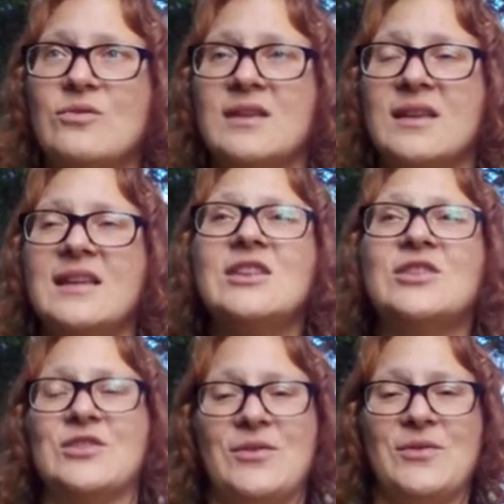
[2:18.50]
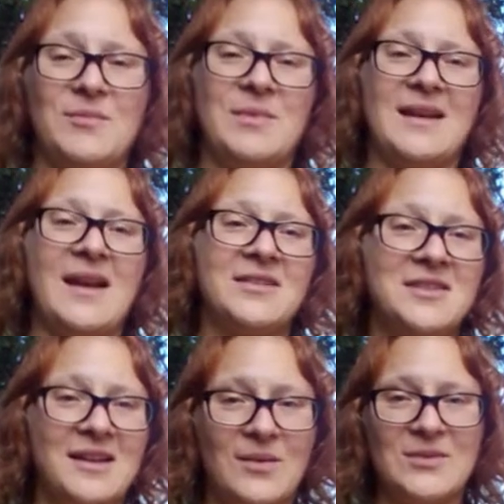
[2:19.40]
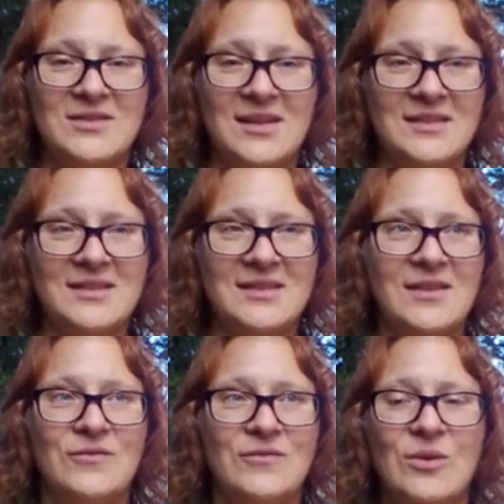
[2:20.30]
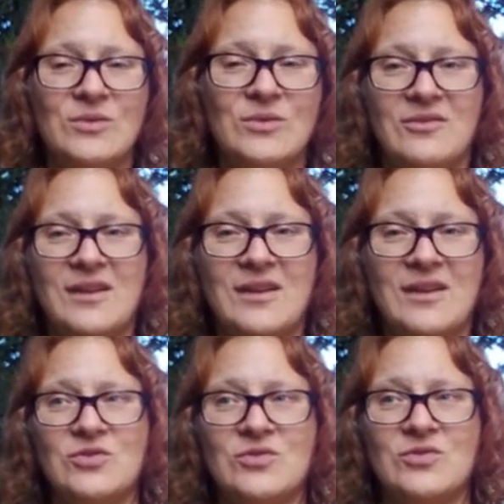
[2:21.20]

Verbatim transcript: into but actually I was setting the folder it should